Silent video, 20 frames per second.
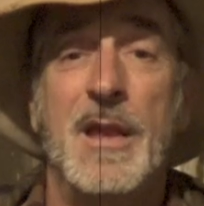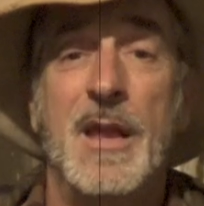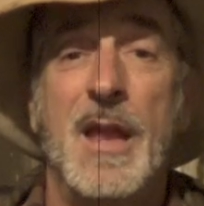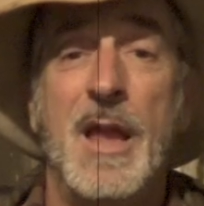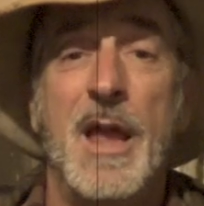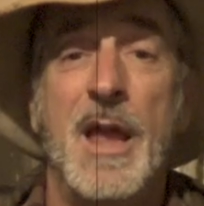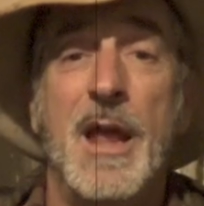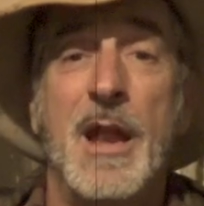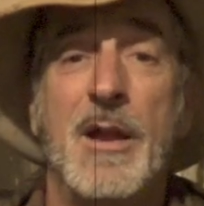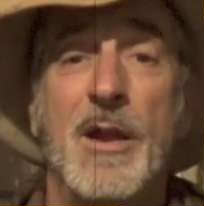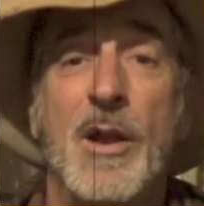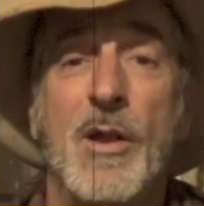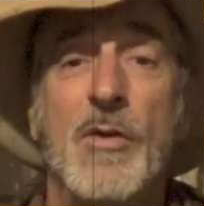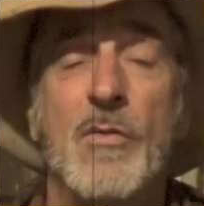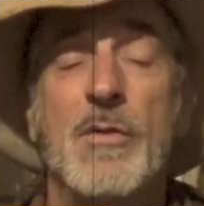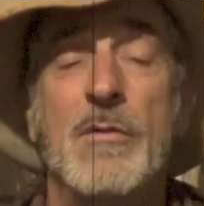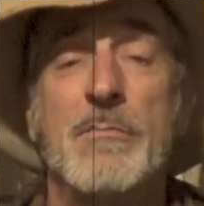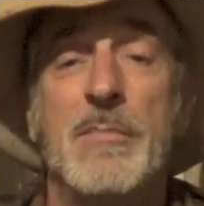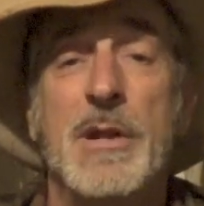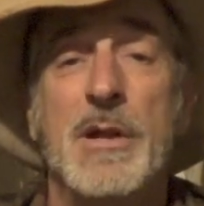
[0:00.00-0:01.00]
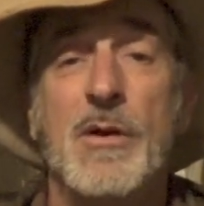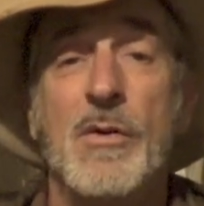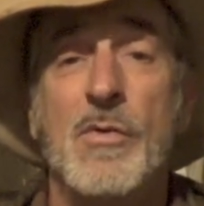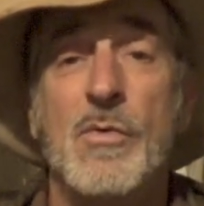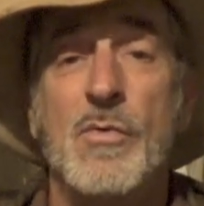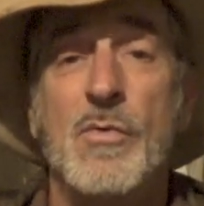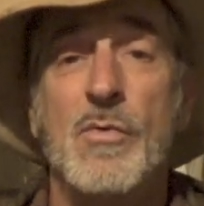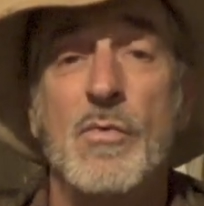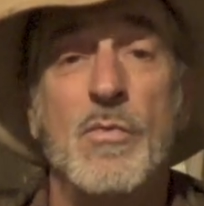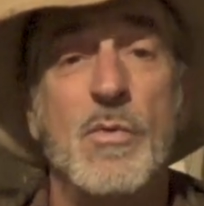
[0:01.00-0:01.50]
and lo and
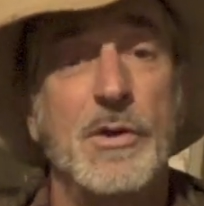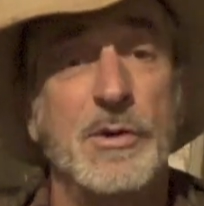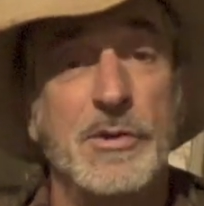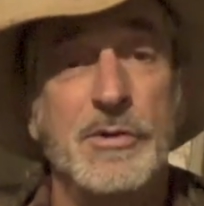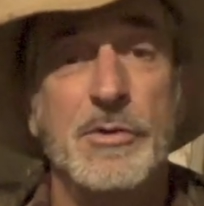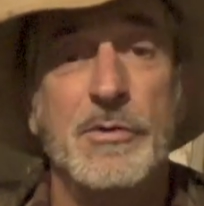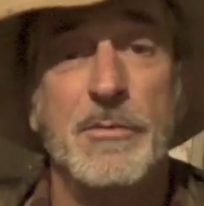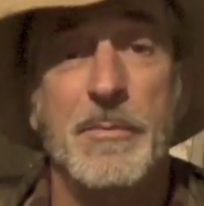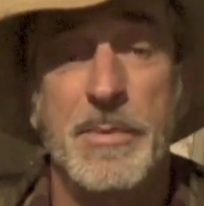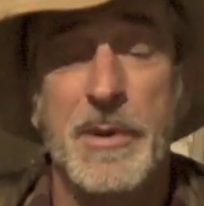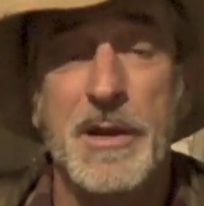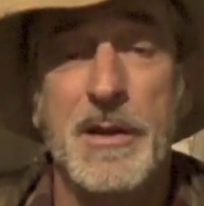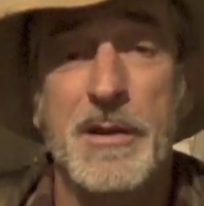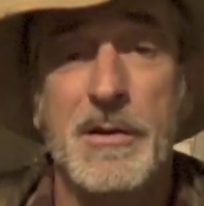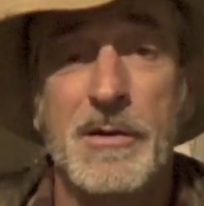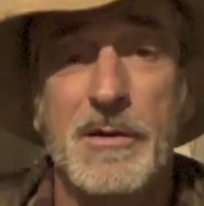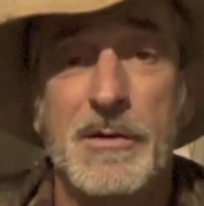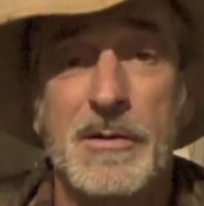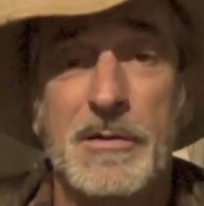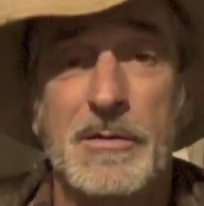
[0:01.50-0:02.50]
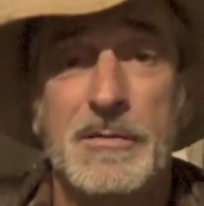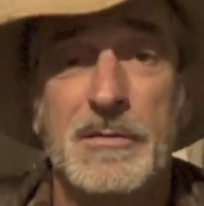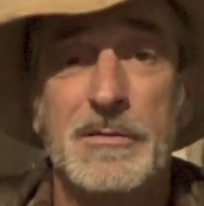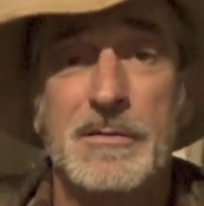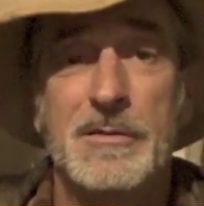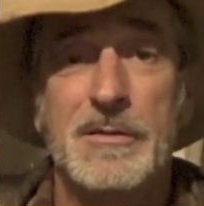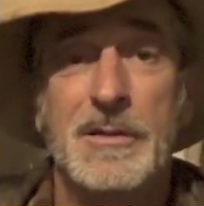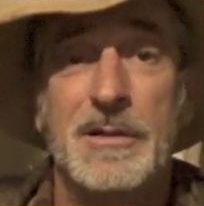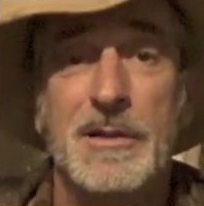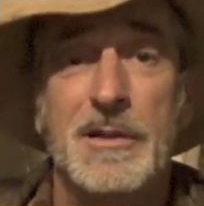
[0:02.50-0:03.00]
behold, what should appear
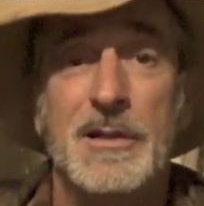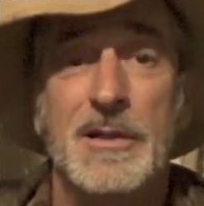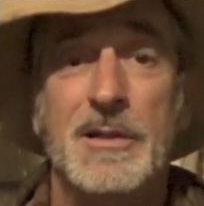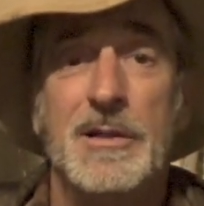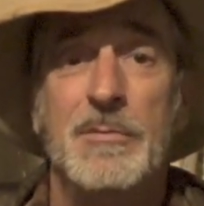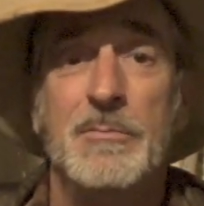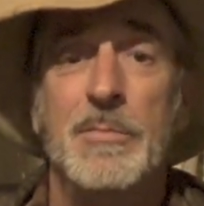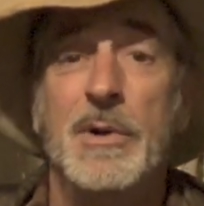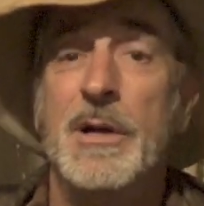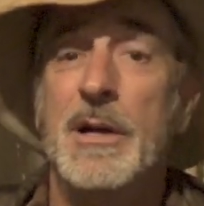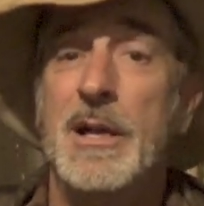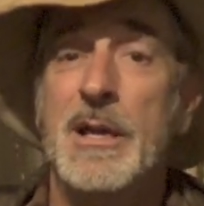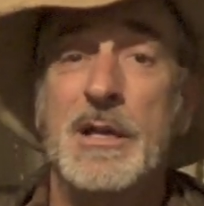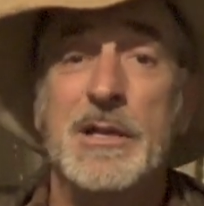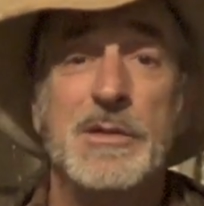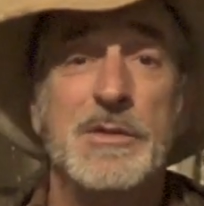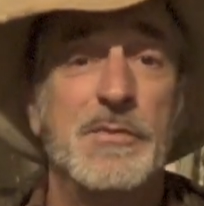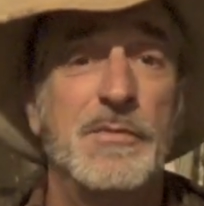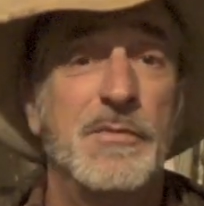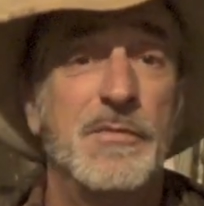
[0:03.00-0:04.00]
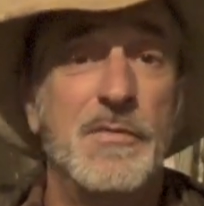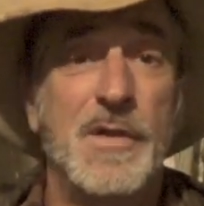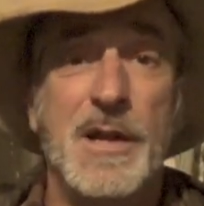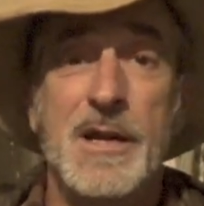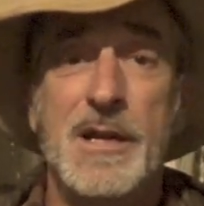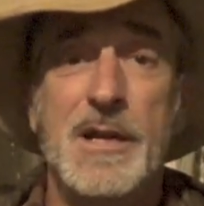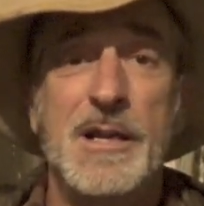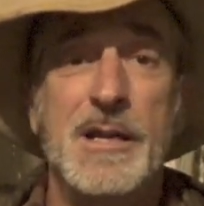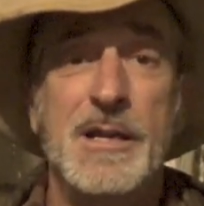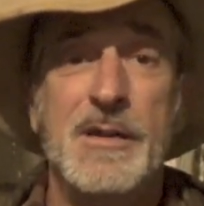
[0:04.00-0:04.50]
but his
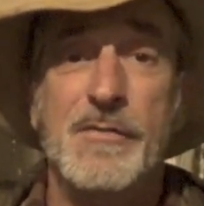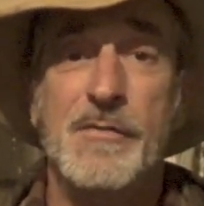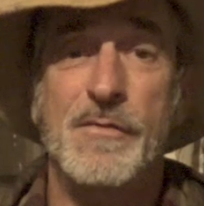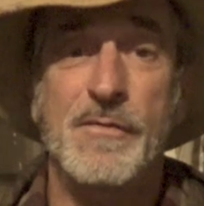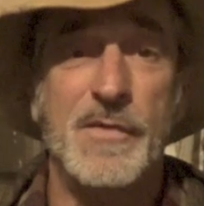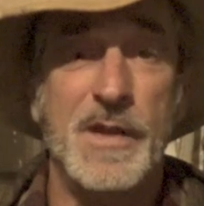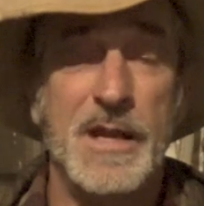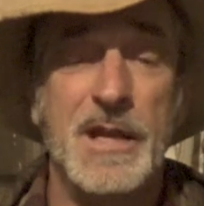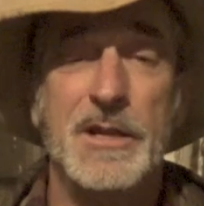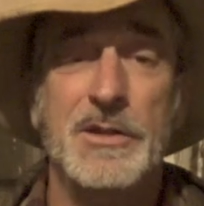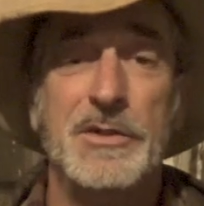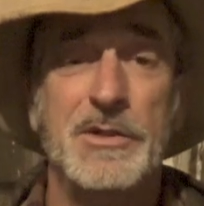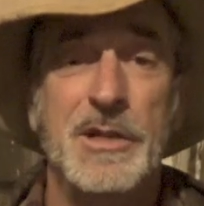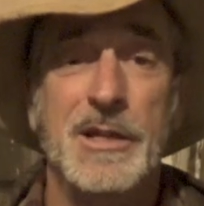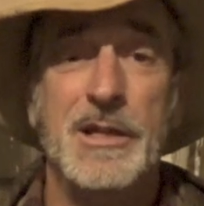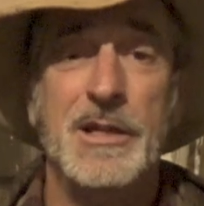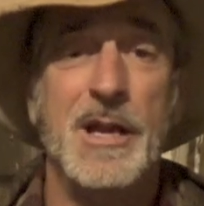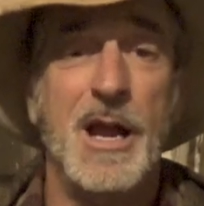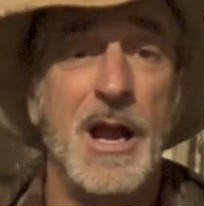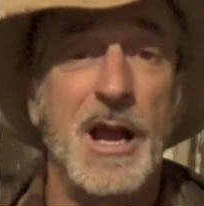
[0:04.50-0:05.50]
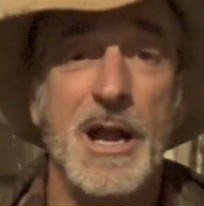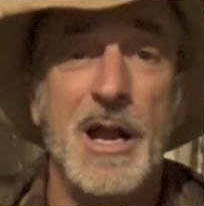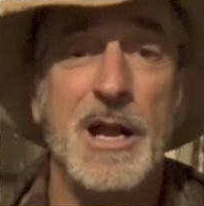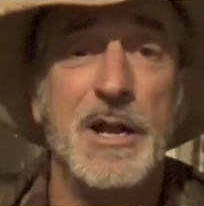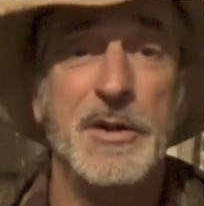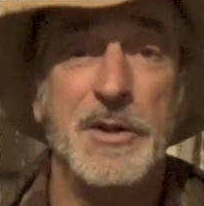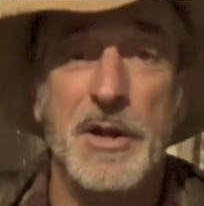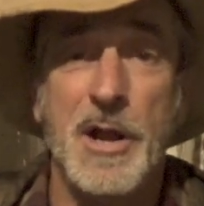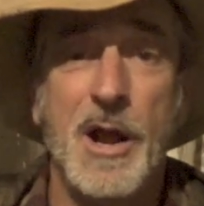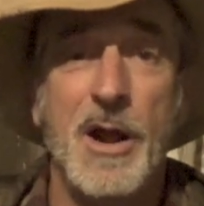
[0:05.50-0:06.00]
fine, fancy,
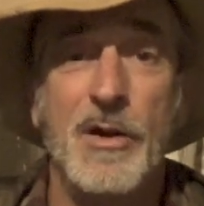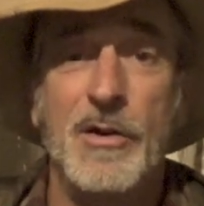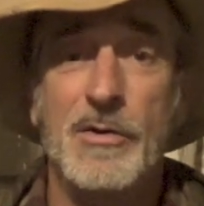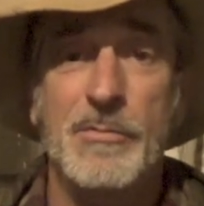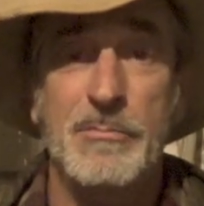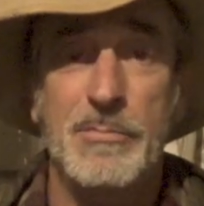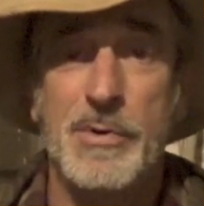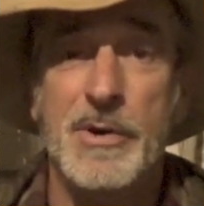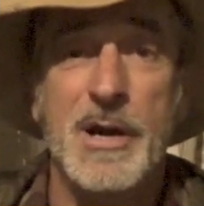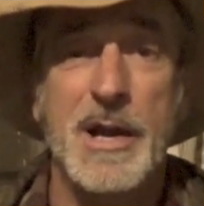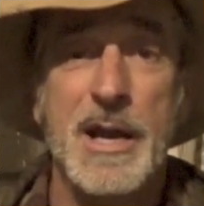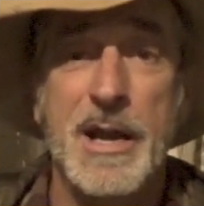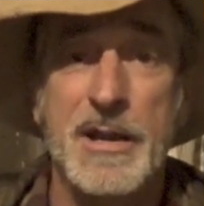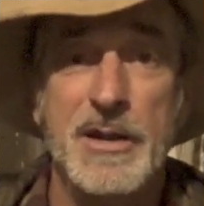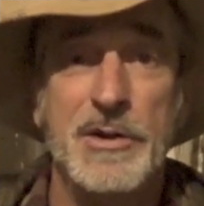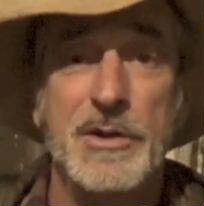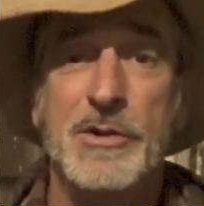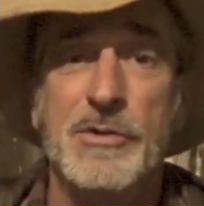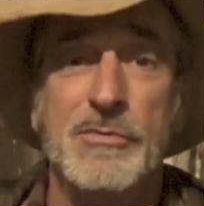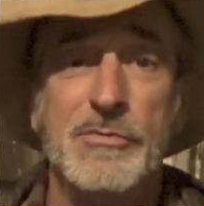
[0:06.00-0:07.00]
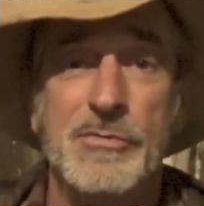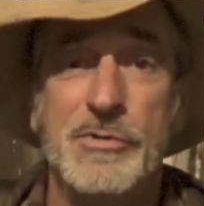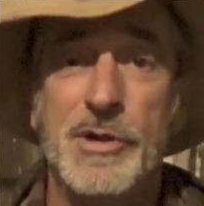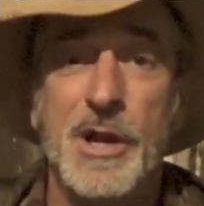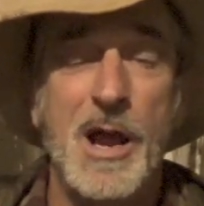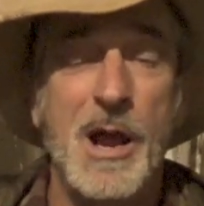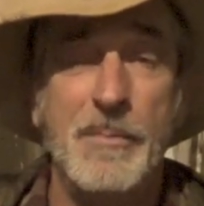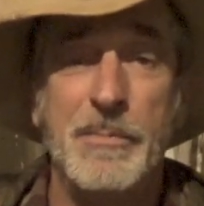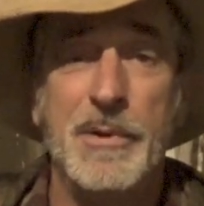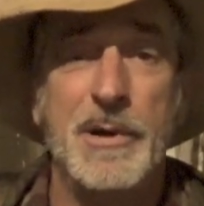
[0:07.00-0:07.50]
high-dollar, brand-new,
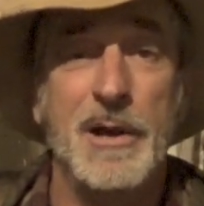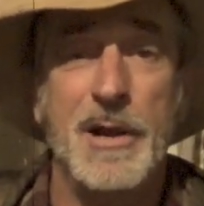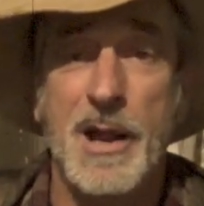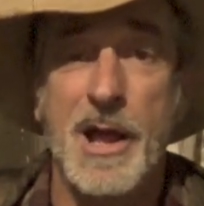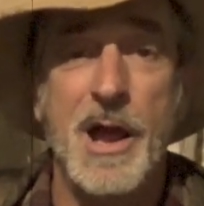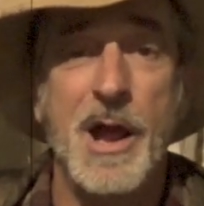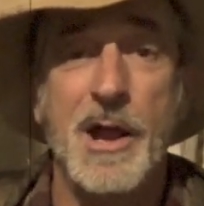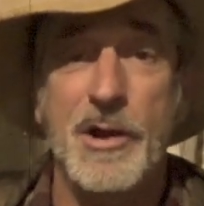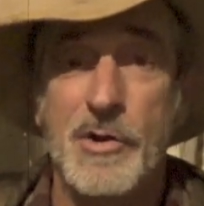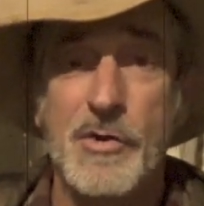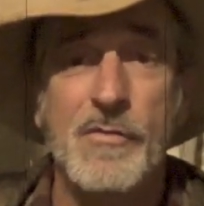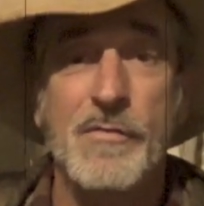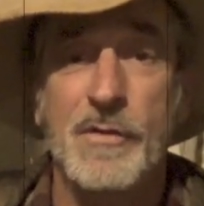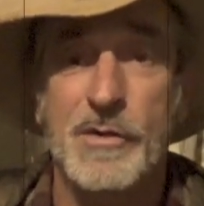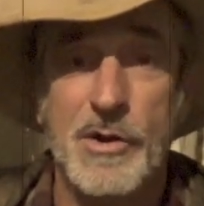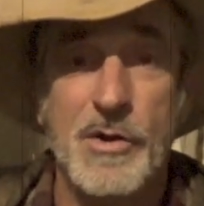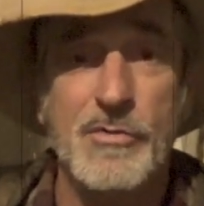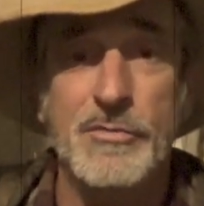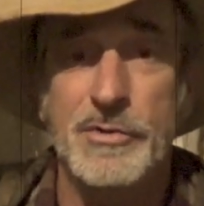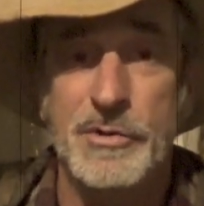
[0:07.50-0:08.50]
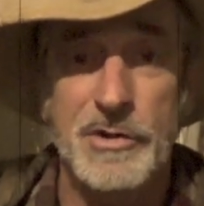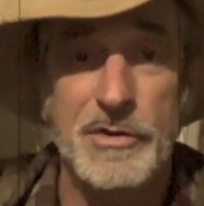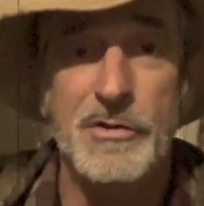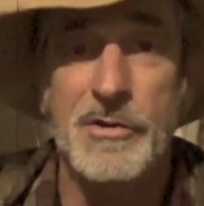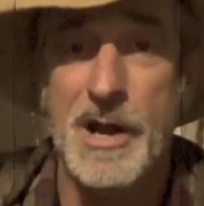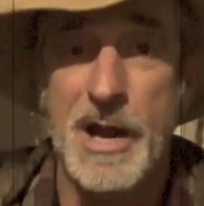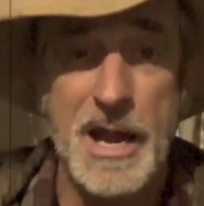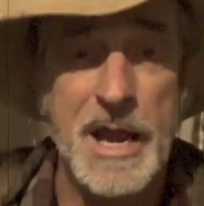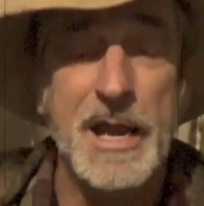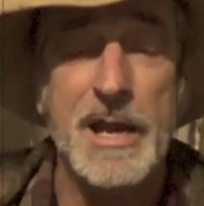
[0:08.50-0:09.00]
top-of-the-line overcoat
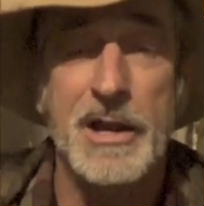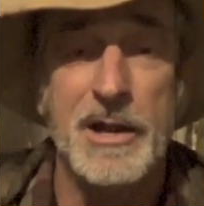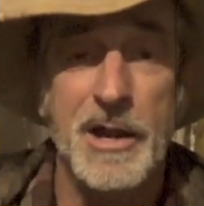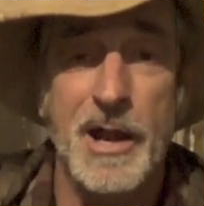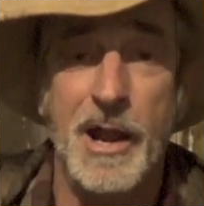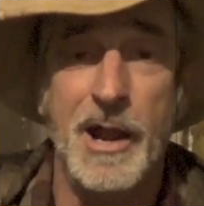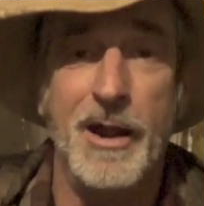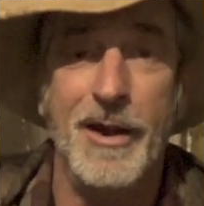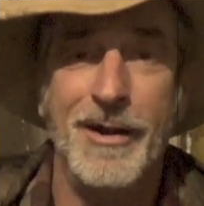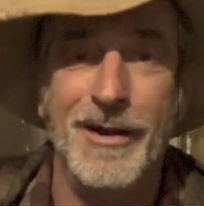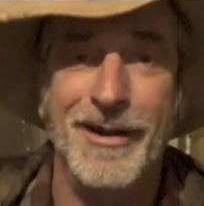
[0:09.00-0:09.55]
still hanging there.